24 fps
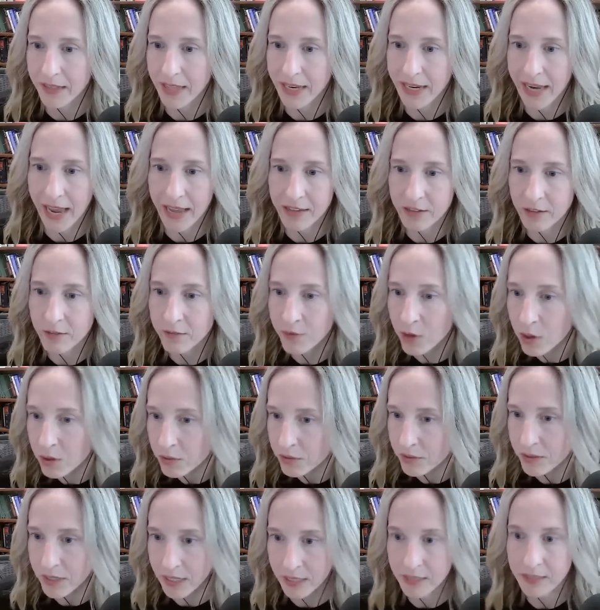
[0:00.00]
like as a
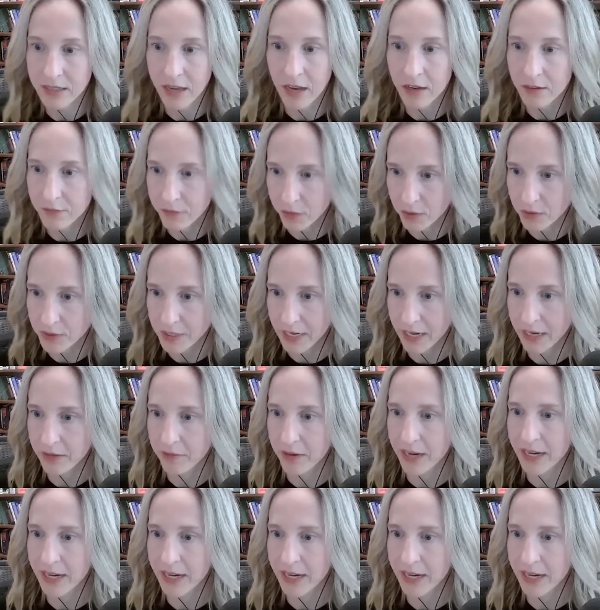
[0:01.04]
vote is unfolding,